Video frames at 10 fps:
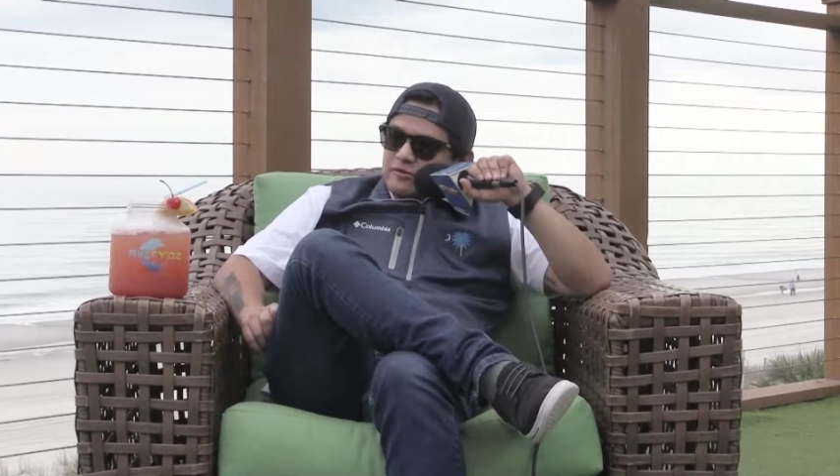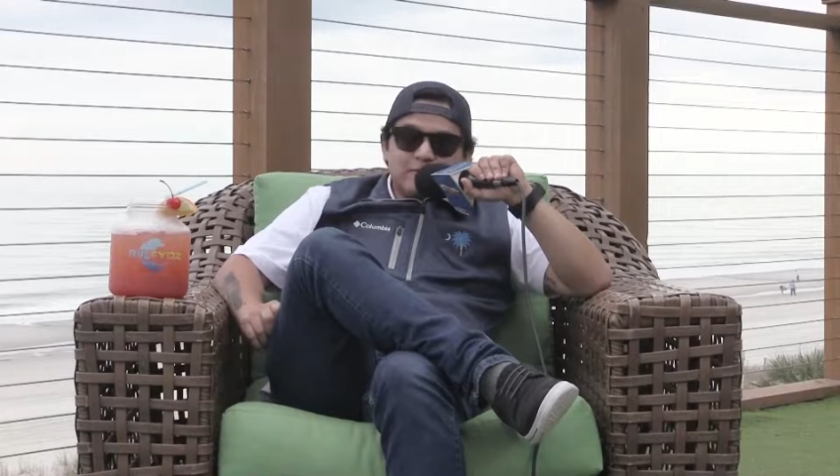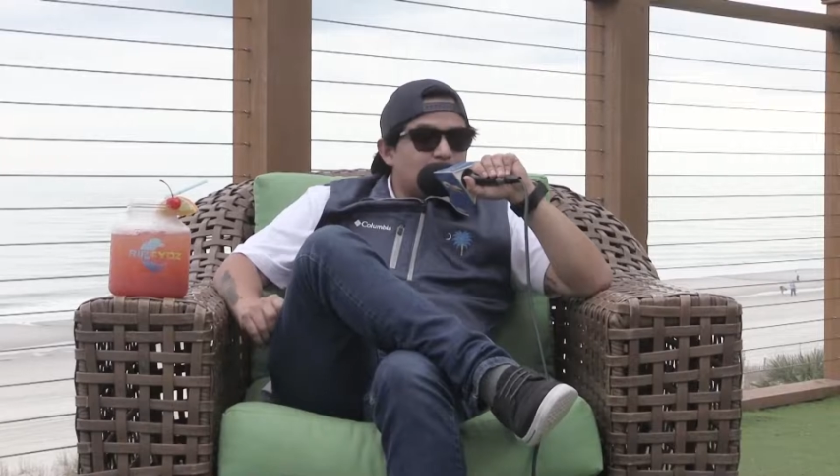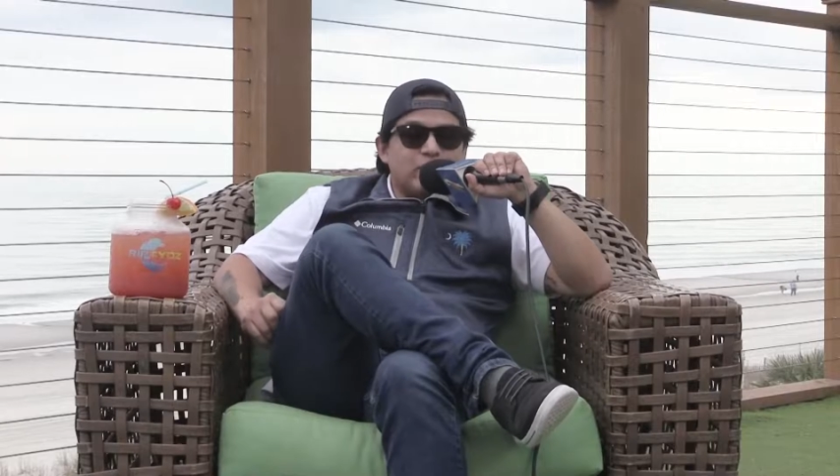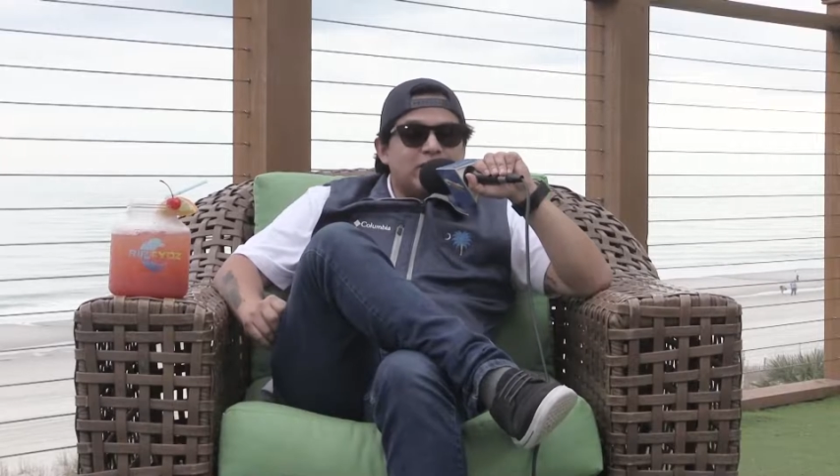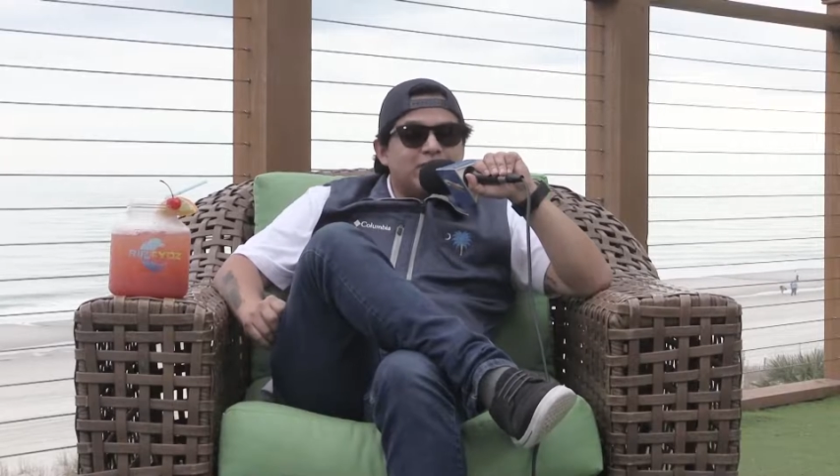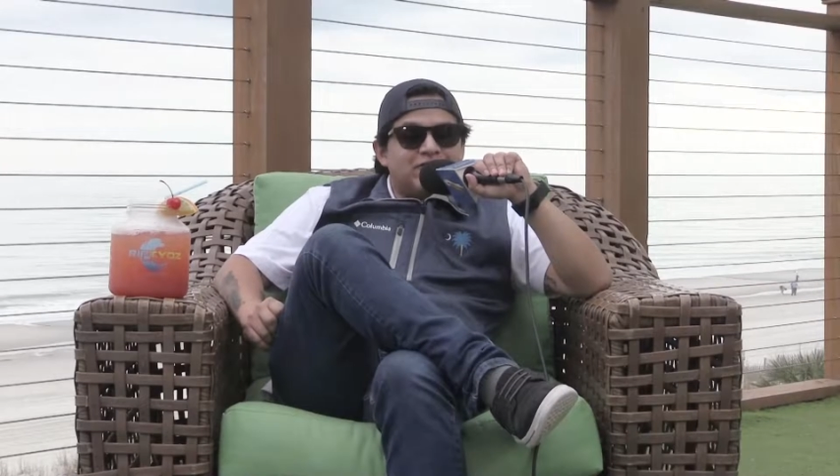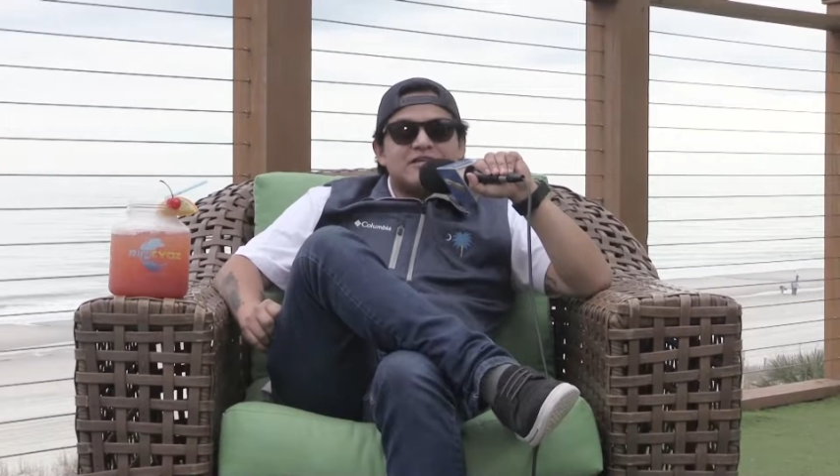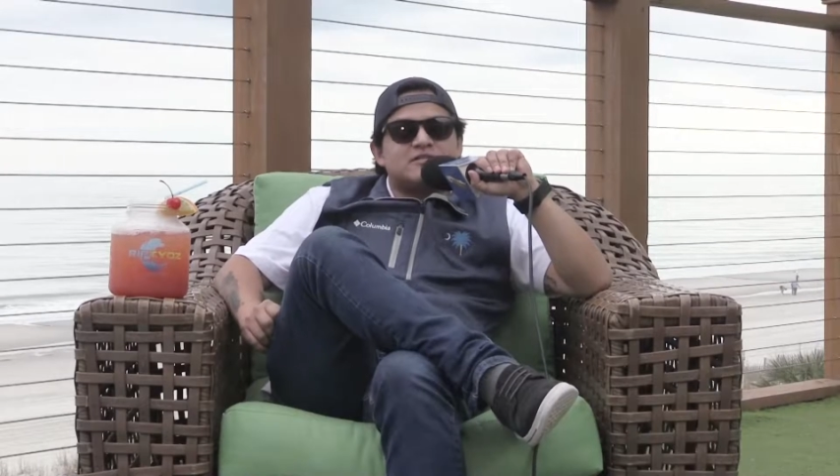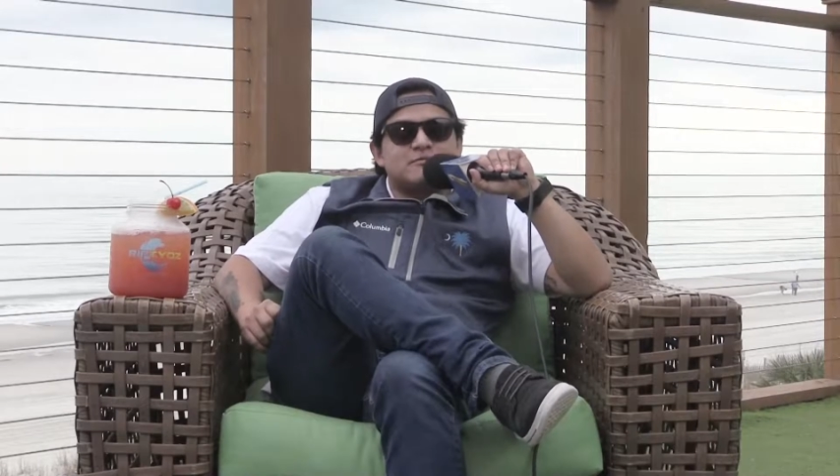What am I wearing a
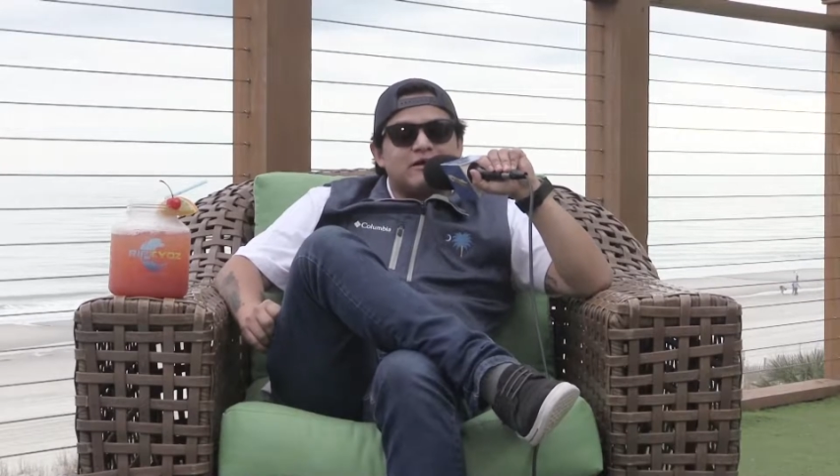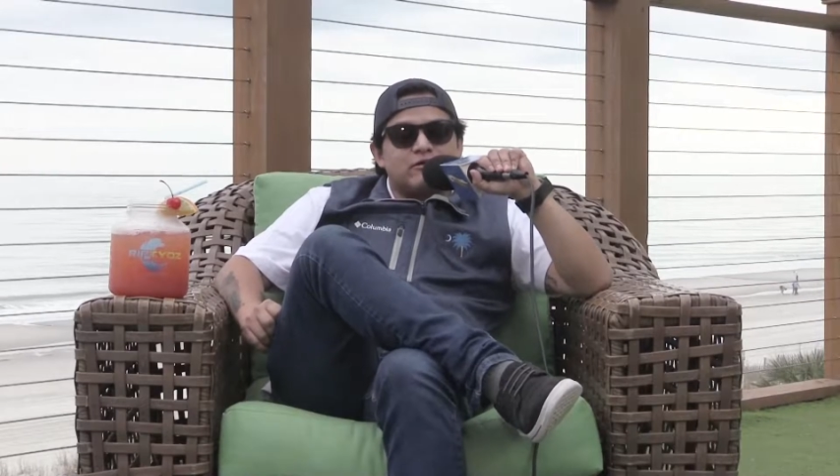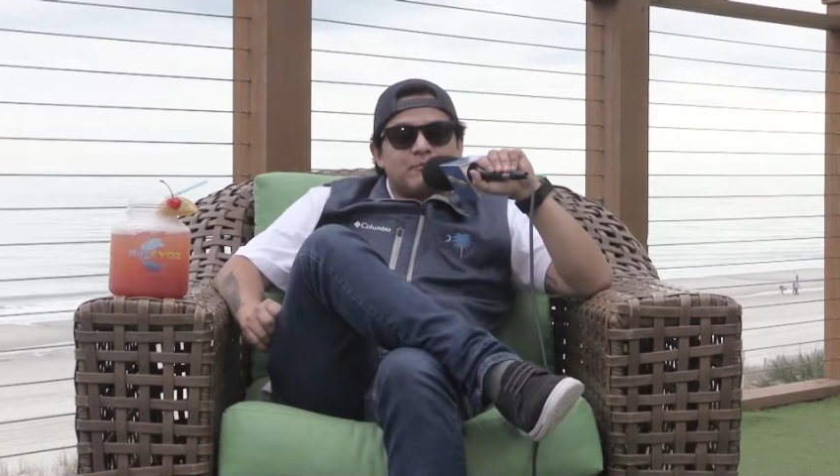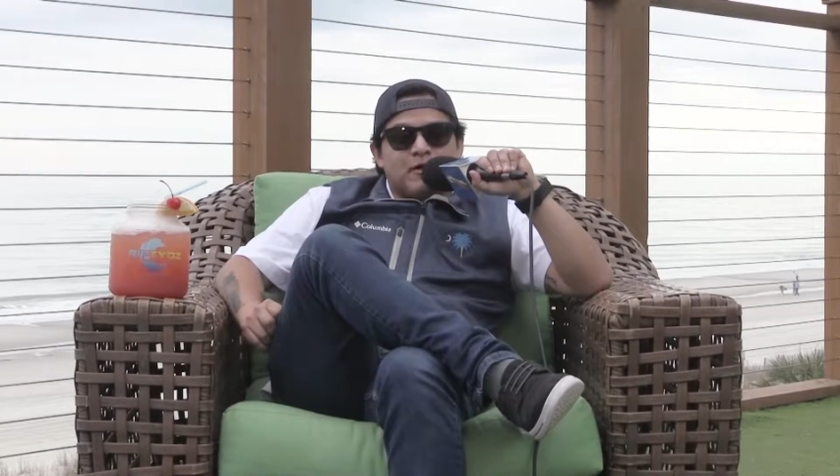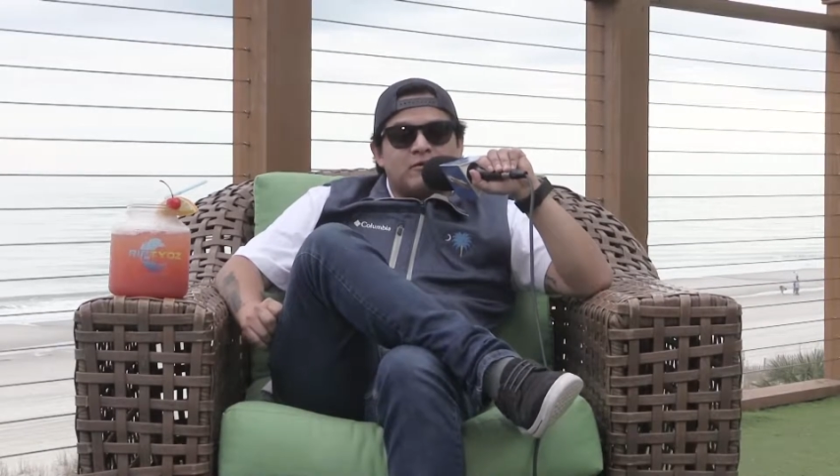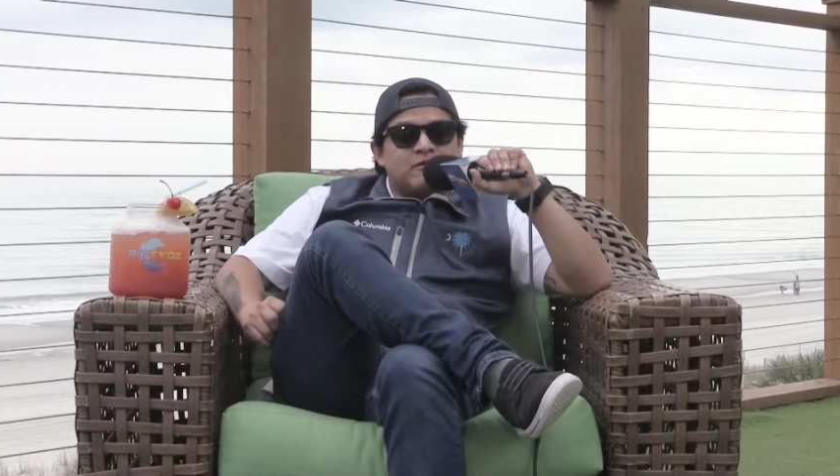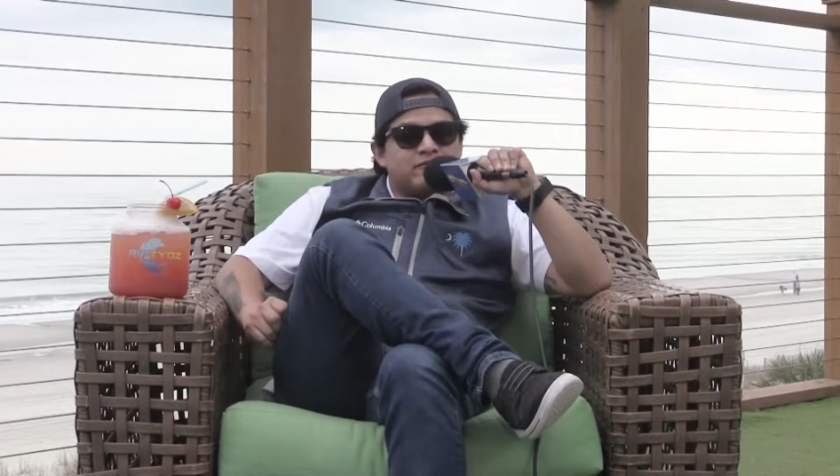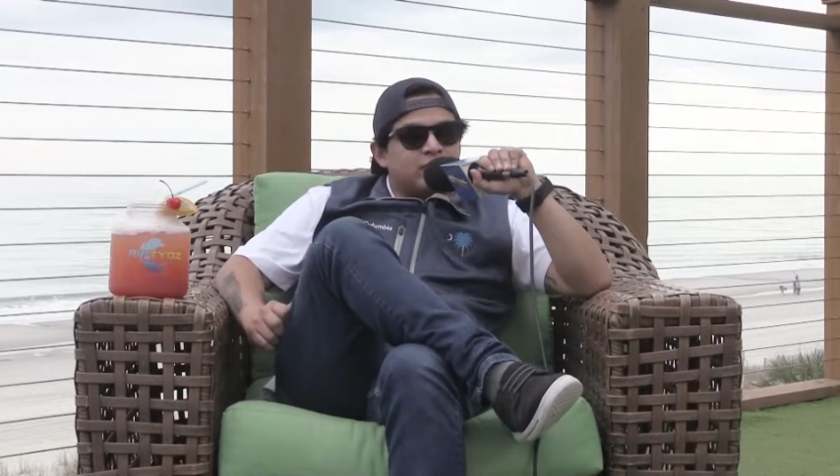vest in my own apartment